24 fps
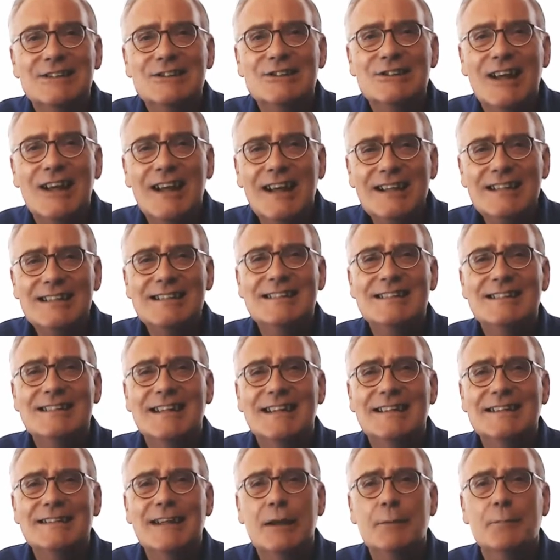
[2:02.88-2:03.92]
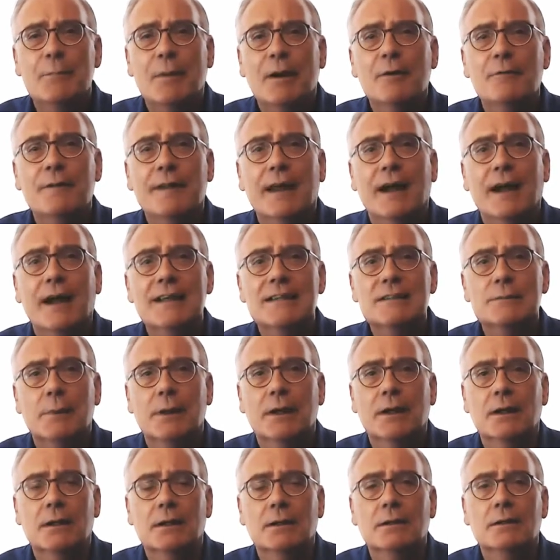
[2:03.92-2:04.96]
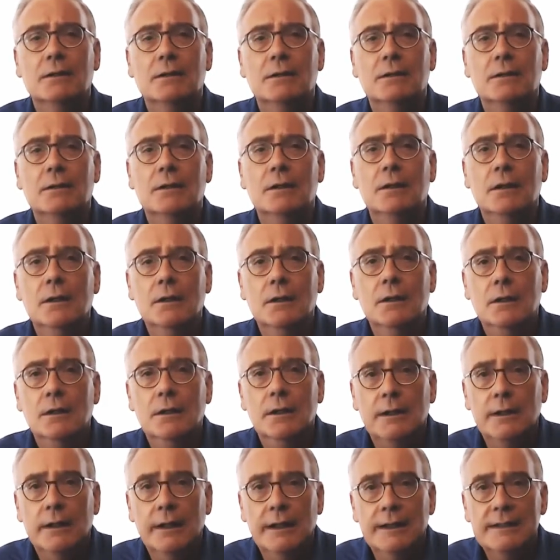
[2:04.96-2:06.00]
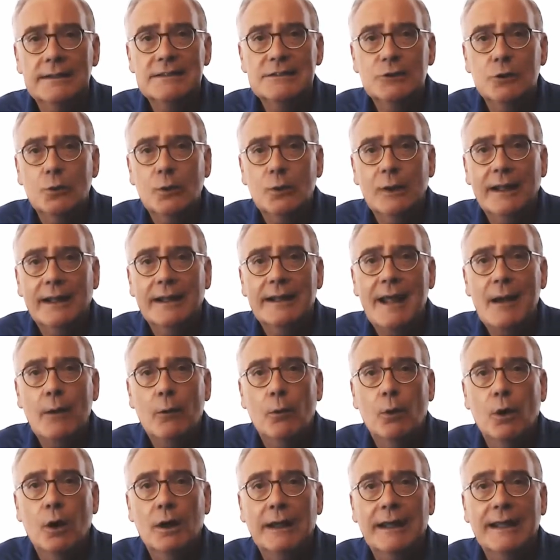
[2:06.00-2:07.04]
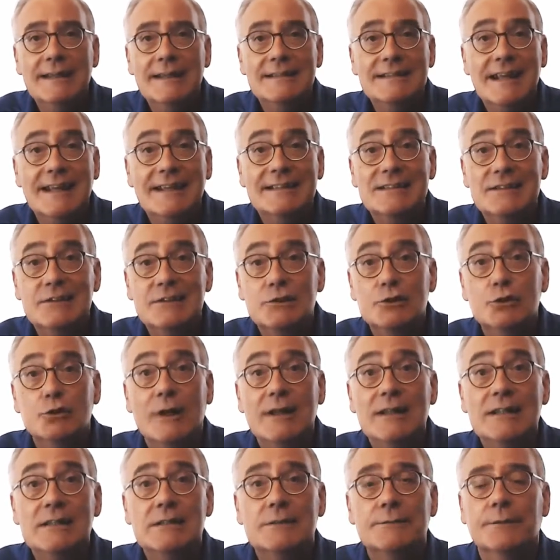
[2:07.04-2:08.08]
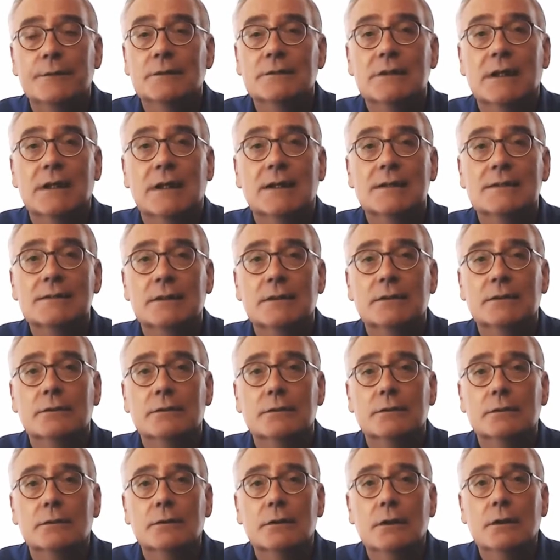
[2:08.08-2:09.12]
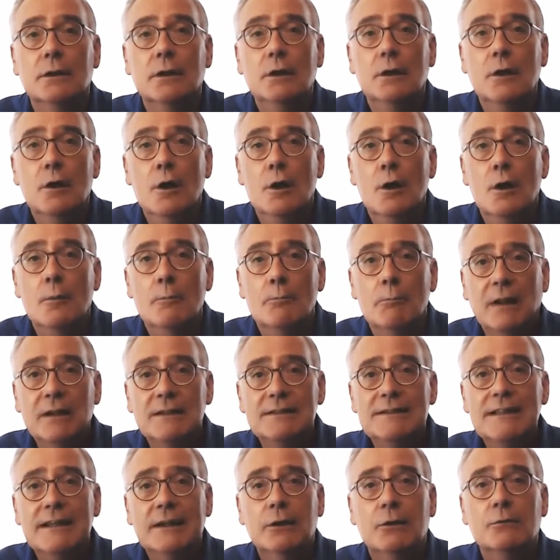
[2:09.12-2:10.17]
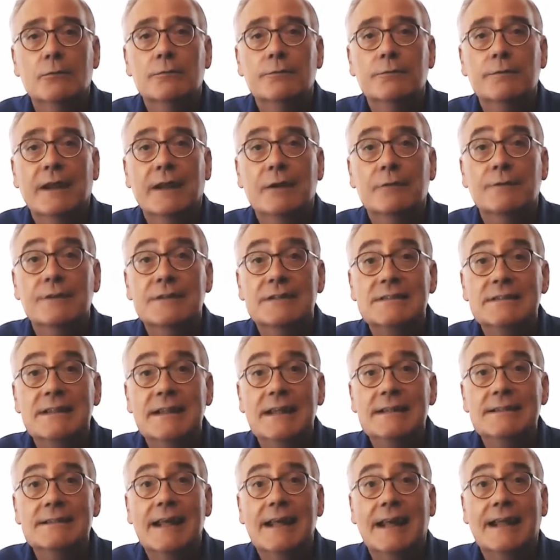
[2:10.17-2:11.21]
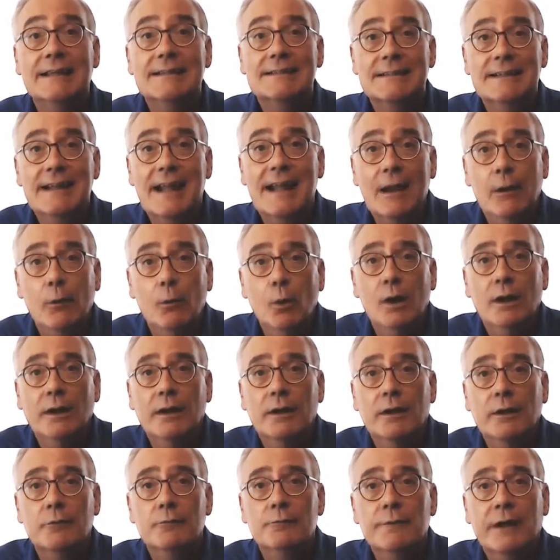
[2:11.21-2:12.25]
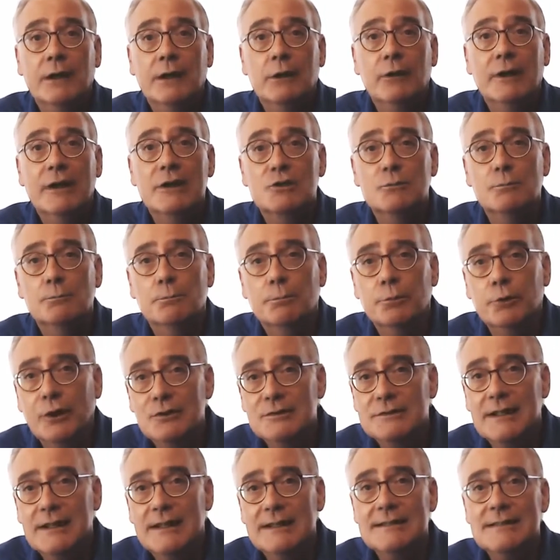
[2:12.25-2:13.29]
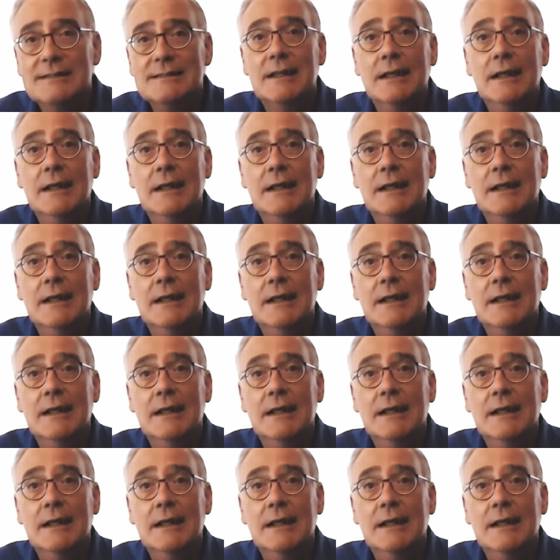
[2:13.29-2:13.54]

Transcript: just the tip of the iceberg. Installing a network is a stressful task. MultiConfig facilitates the network configuration process,